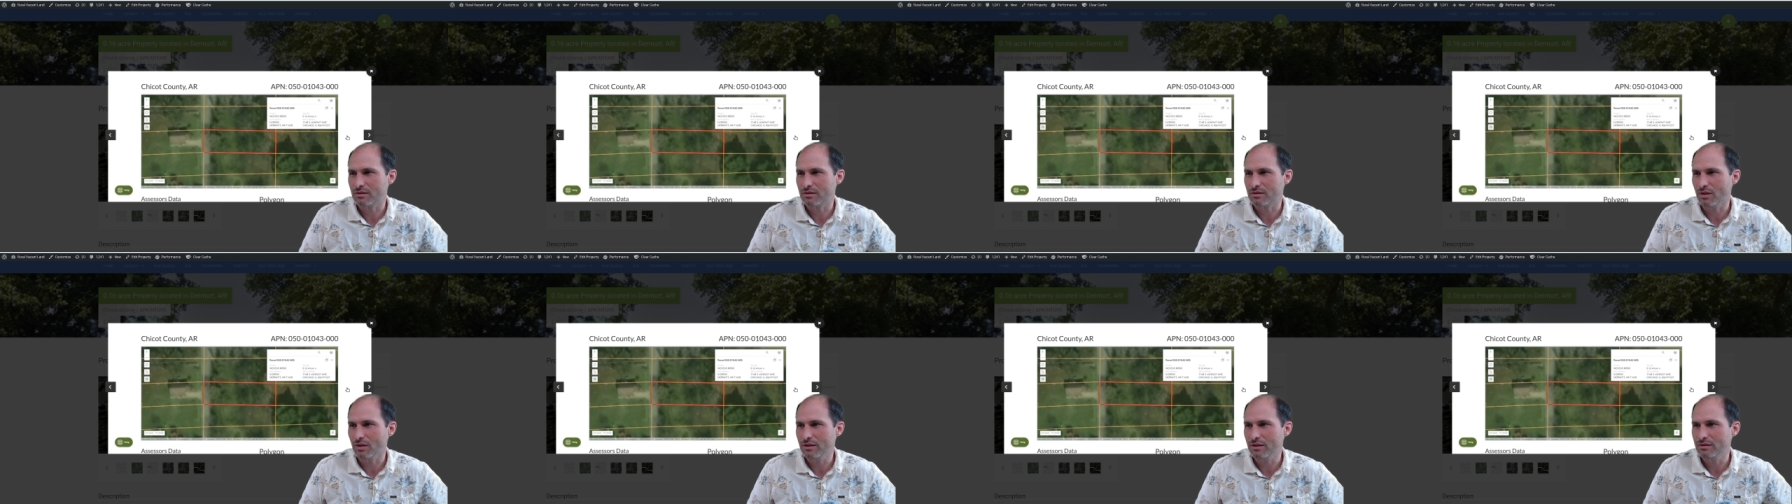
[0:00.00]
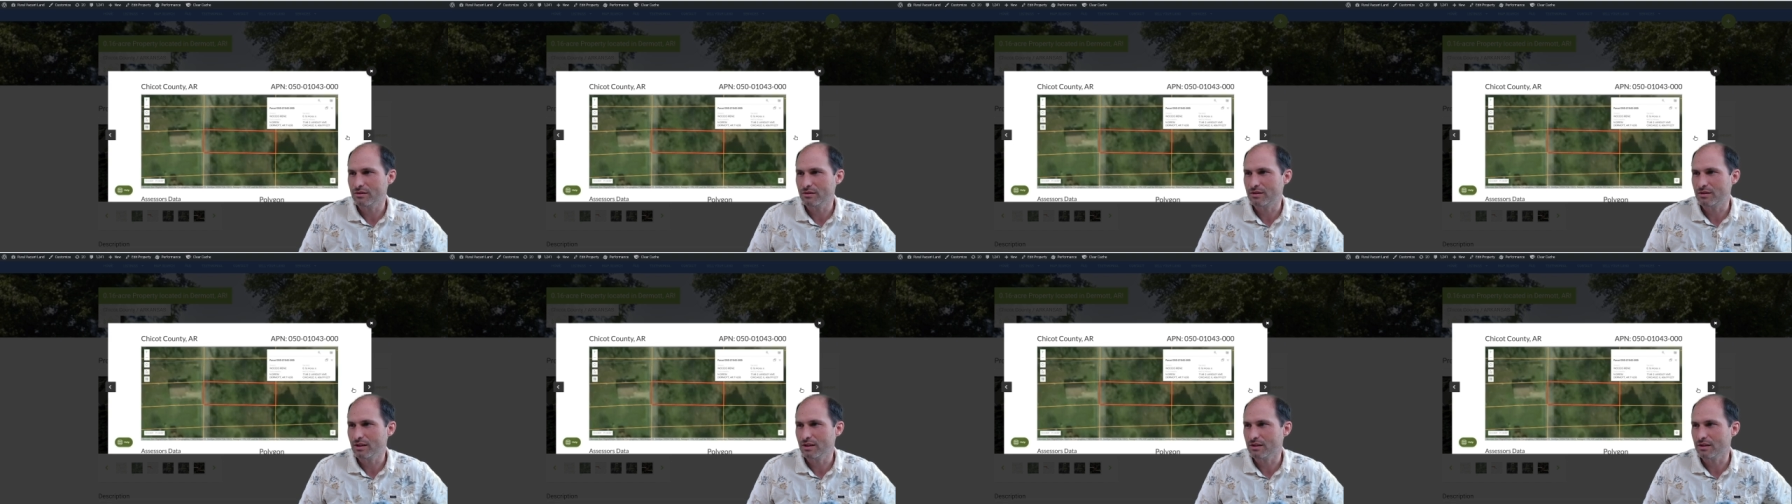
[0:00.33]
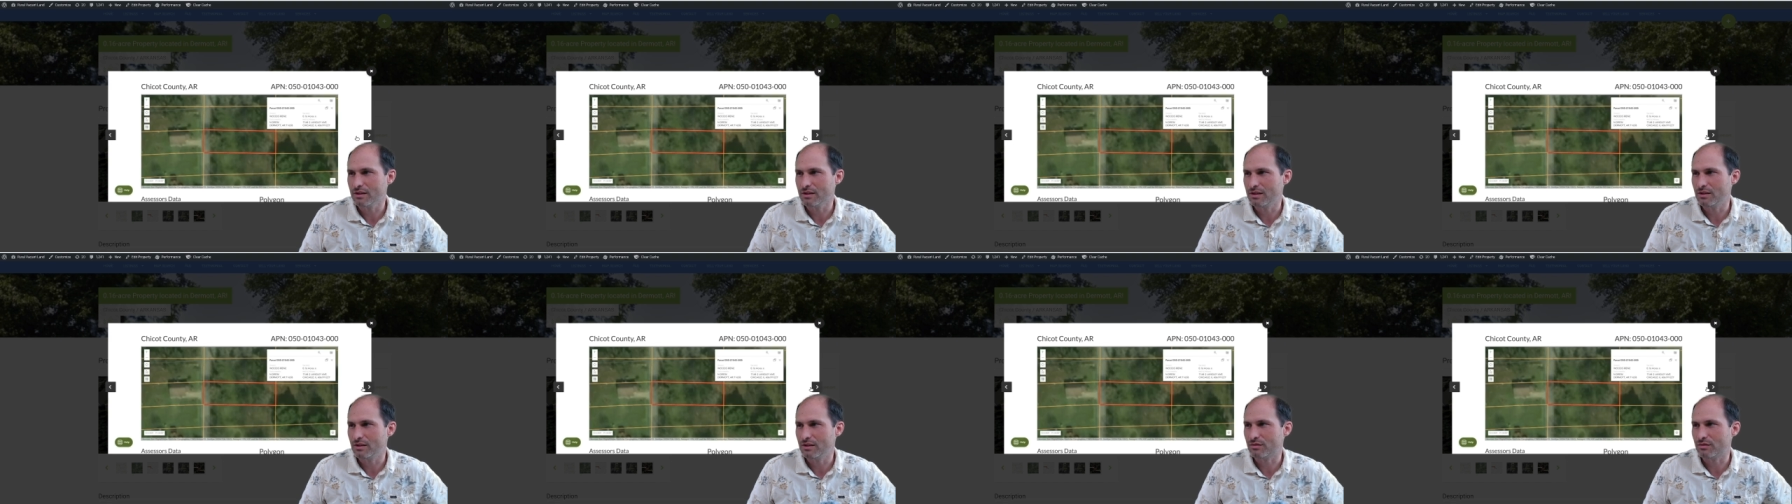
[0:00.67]
all the
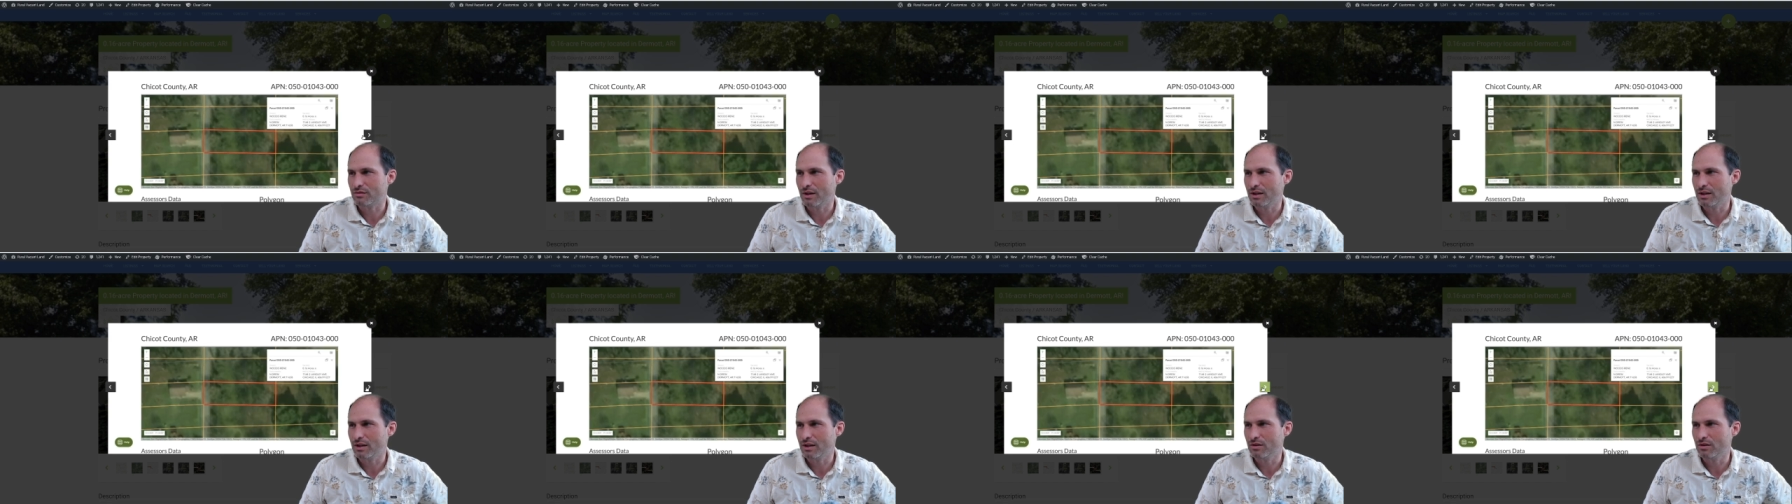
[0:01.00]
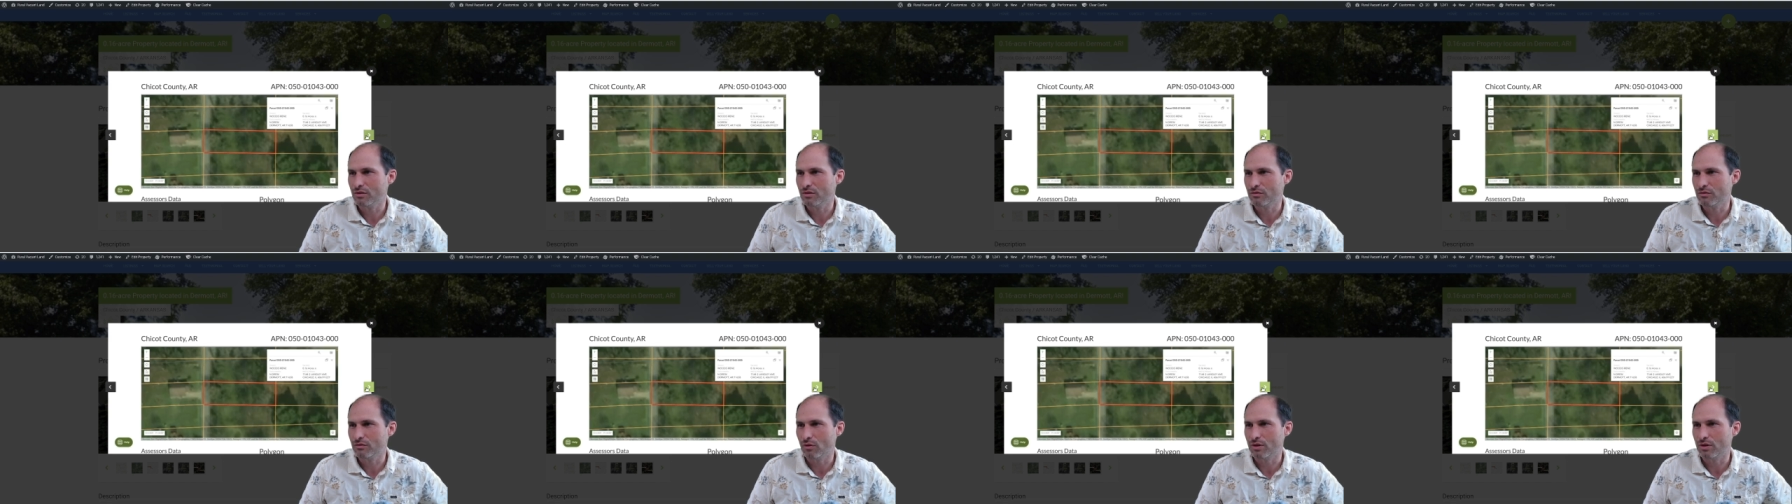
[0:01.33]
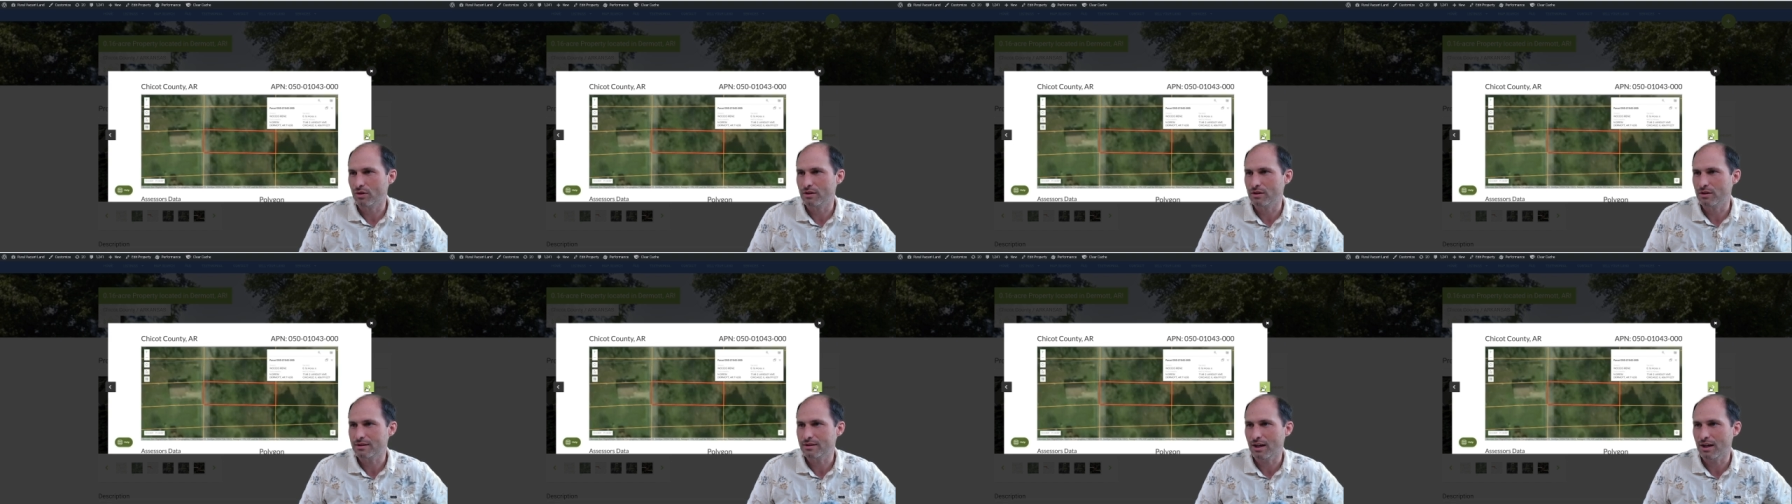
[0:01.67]
utilities ready to go for
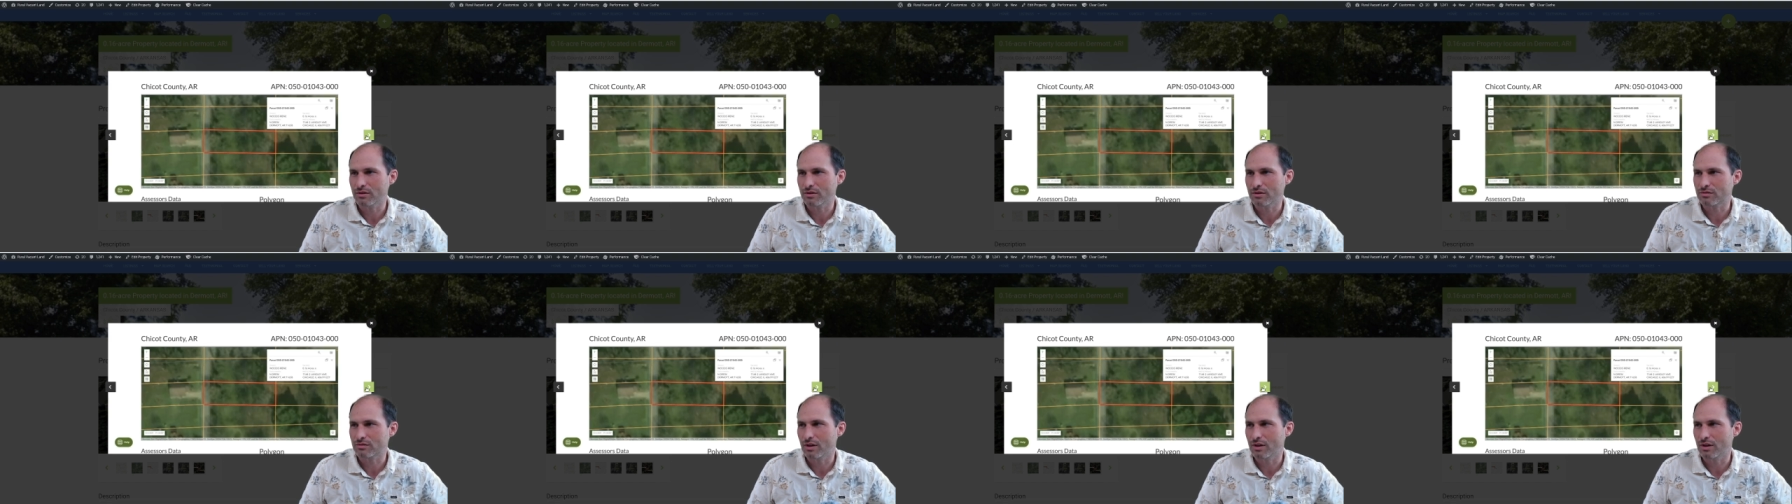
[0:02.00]
it. It's house right